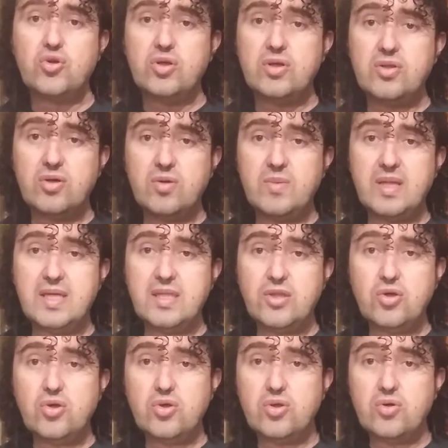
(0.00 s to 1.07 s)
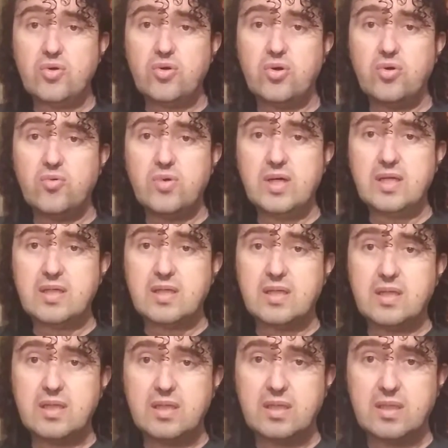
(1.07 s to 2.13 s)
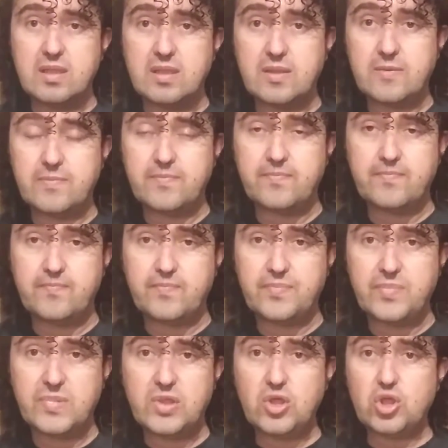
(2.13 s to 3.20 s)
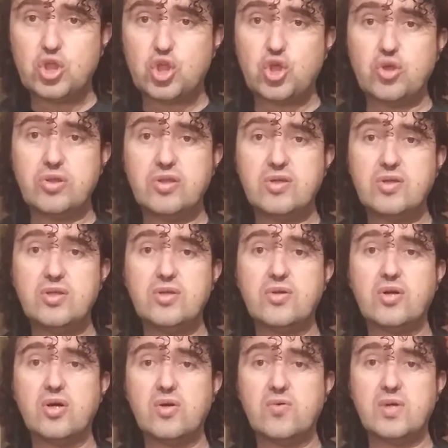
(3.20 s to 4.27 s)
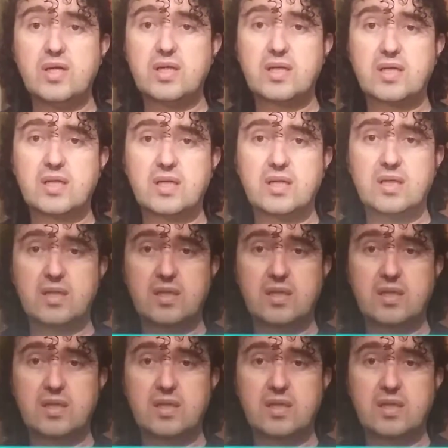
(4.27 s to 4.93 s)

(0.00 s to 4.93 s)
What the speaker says: you normally do your homework? You should do your homework